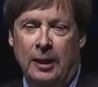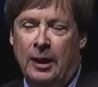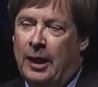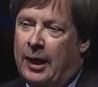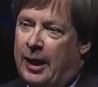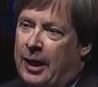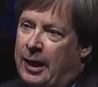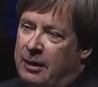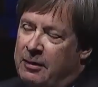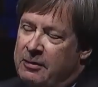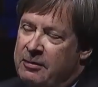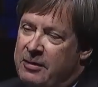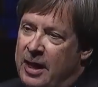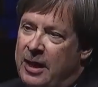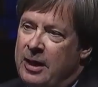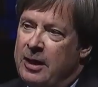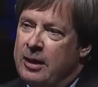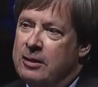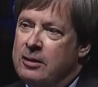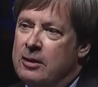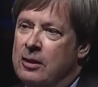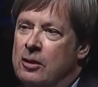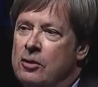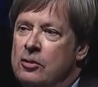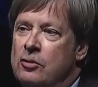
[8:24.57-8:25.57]
and then
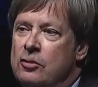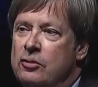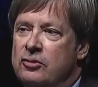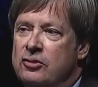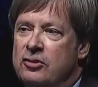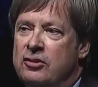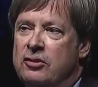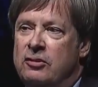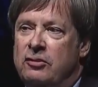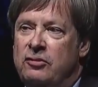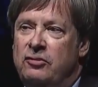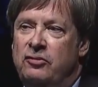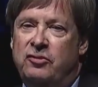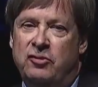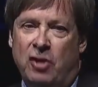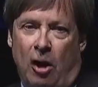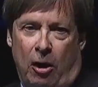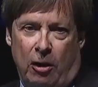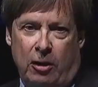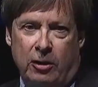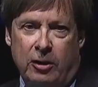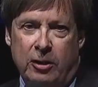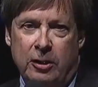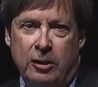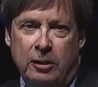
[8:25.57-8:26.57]
it goes
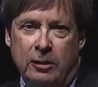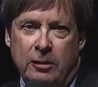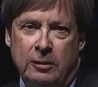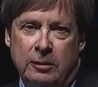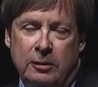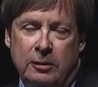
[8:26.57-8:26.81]
dark.